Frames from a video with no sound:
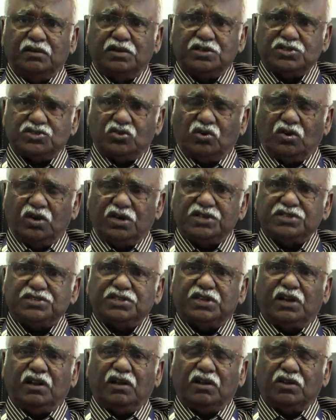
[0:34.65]
disorders
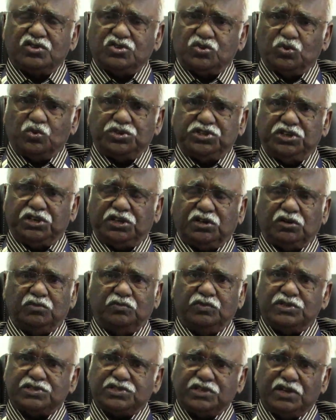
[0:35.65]
that are associated
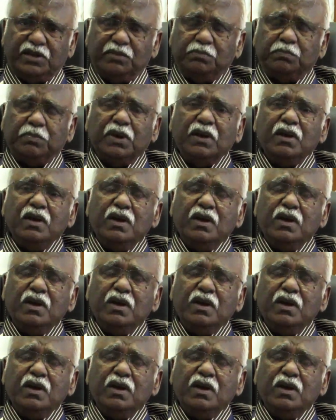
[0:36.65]
with sleep,